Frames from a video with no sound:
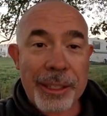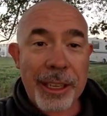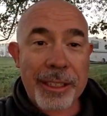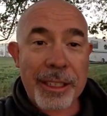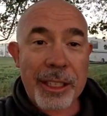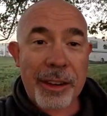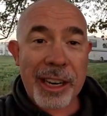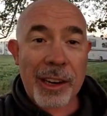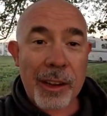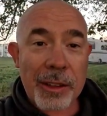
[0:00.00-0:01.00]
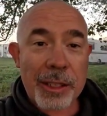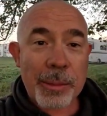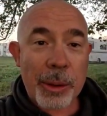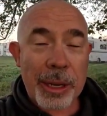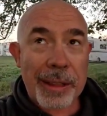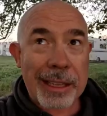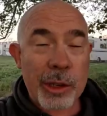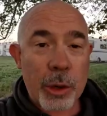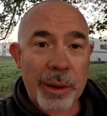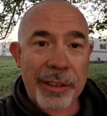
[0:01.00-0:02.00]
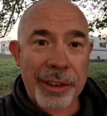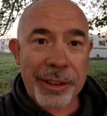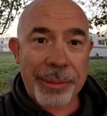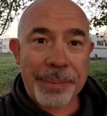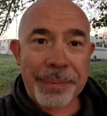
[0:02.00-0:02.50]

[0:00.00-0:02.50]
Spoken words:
So since 3 o'clock this morning, that's all we've heard.